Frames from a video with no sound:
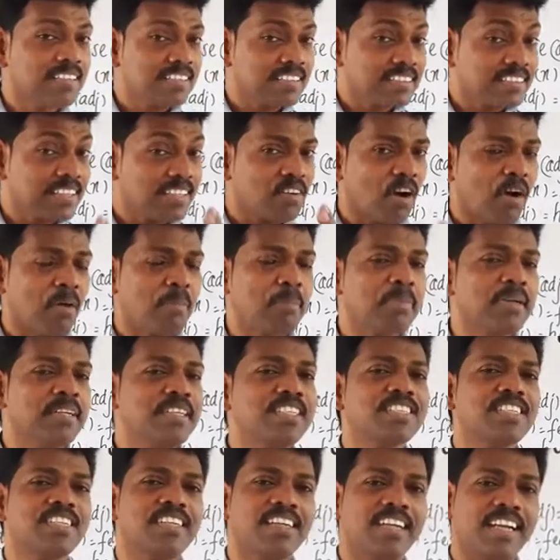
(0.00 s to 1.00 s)
the
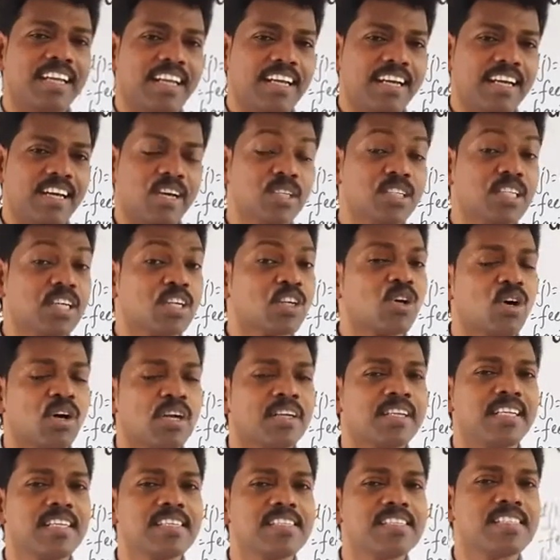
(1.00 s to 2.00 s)
competition day or the
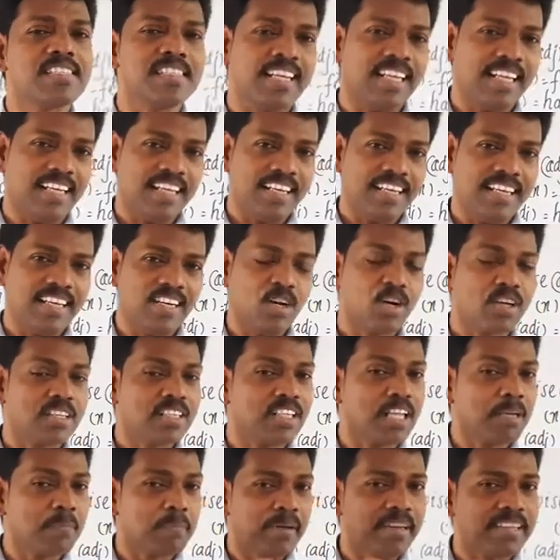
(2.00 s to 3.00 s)
contest day or
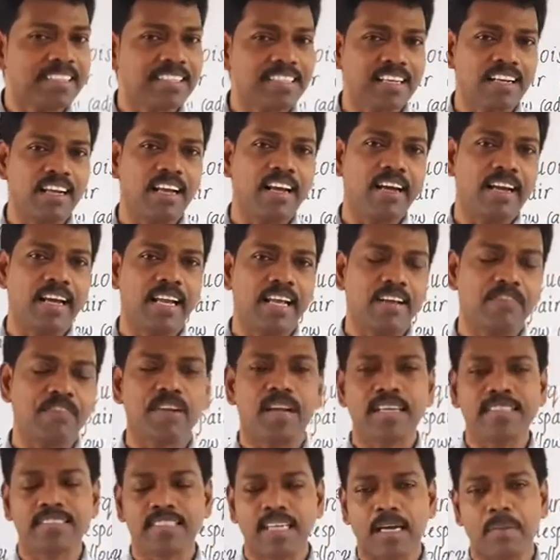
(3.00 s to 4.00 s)
the particular day. For
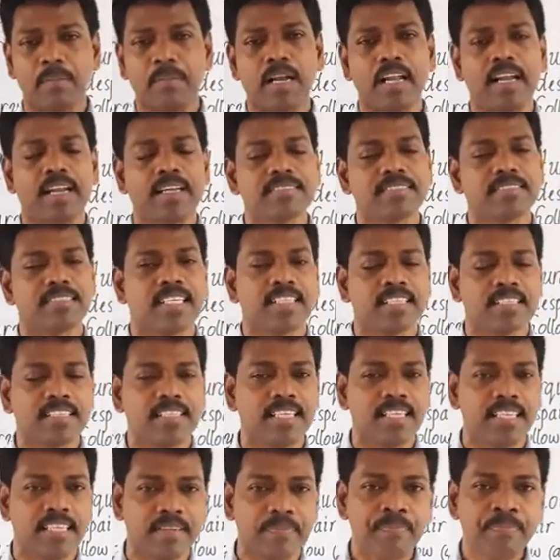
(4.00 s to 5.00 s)
example, let us take
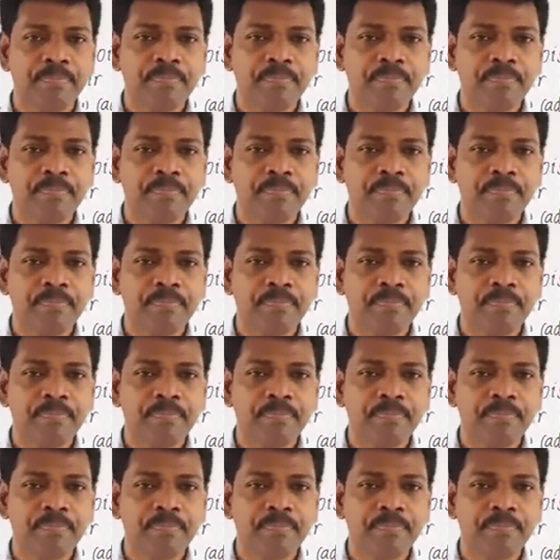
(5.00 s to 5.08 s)
the